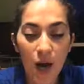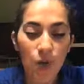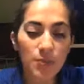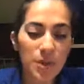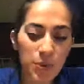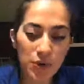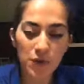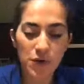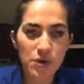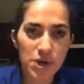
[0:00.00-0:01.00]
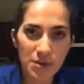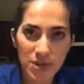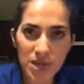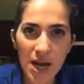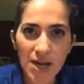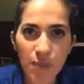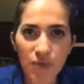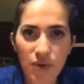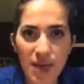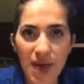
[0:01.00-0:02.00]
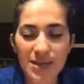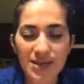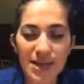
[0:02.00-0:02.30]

When people the first time sign up for that,